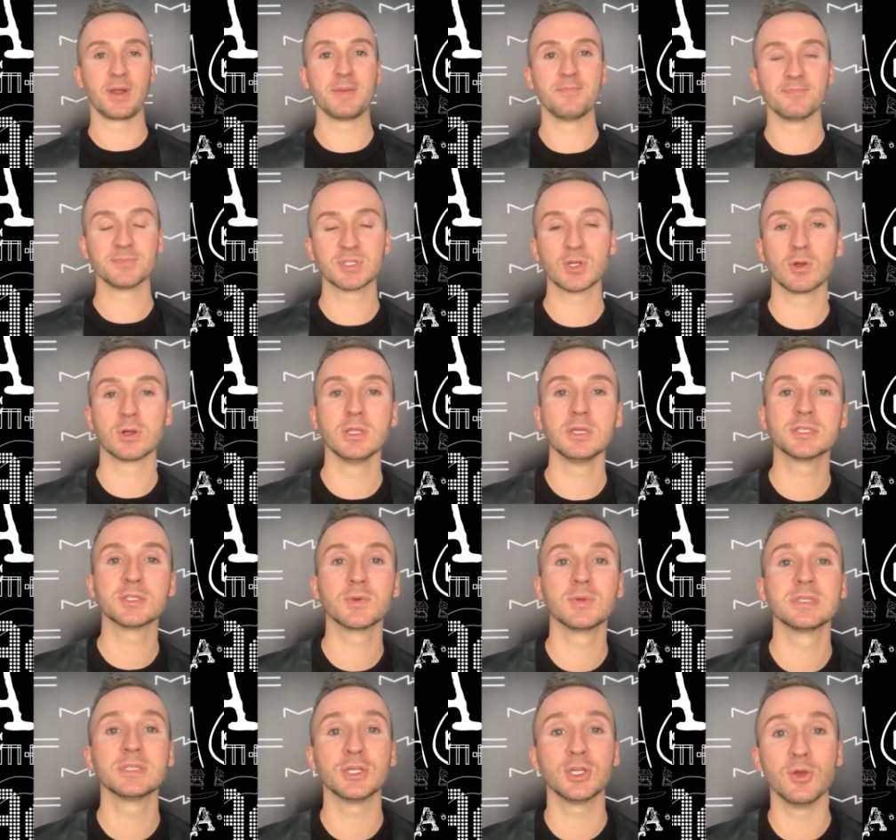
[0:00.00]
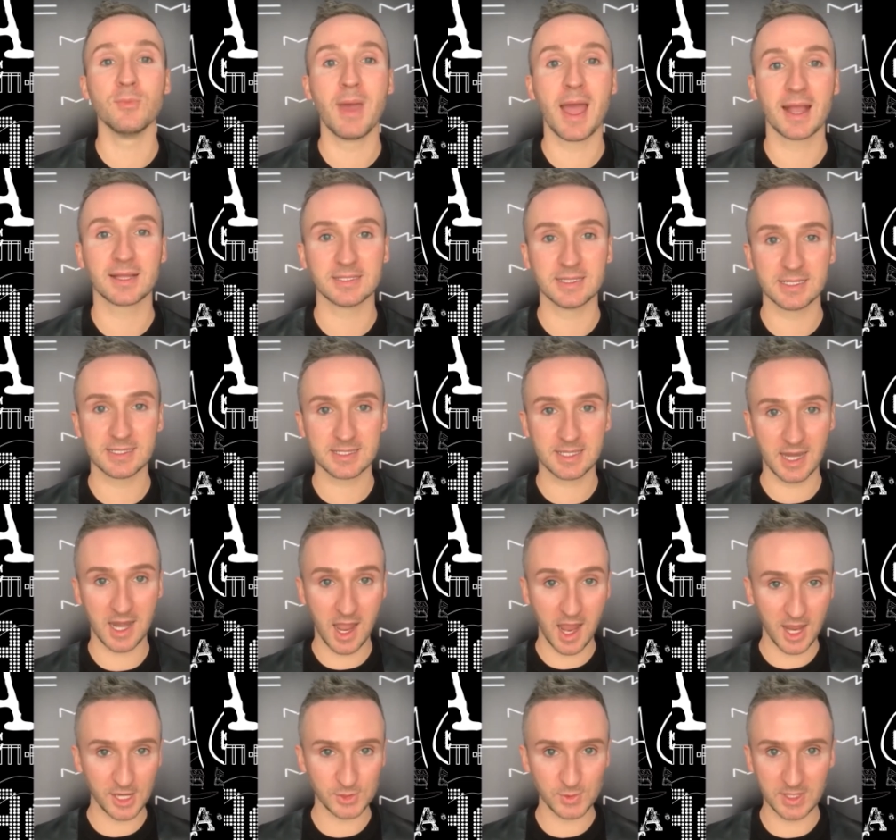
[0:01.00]
So glycerin's a humectant, it's gonna
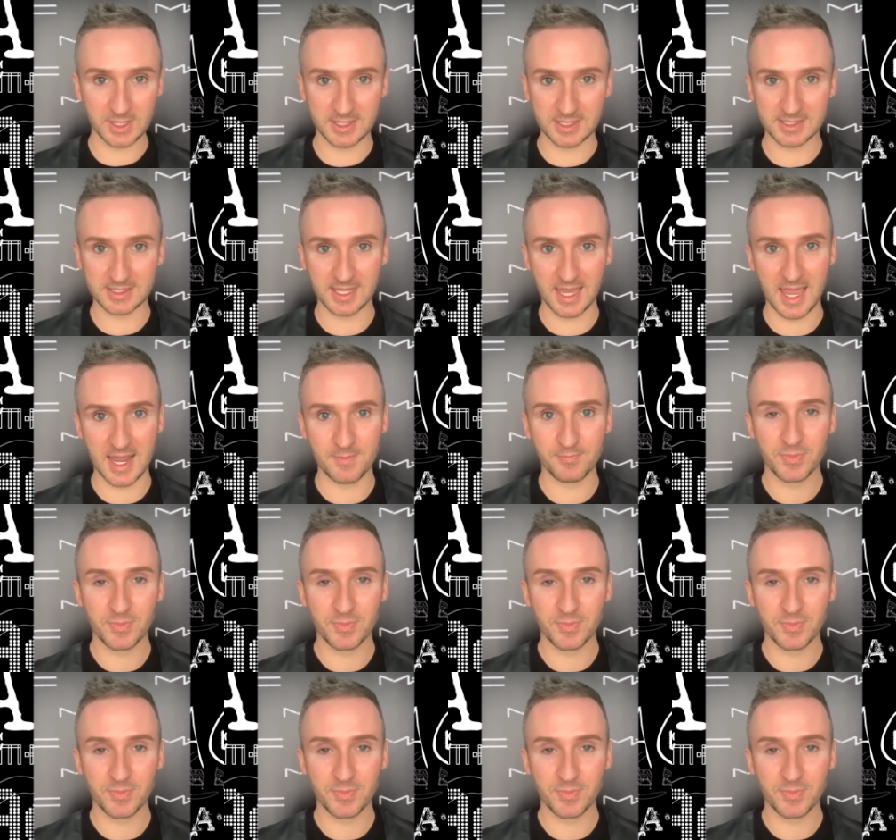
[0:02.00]
hydrate the skin.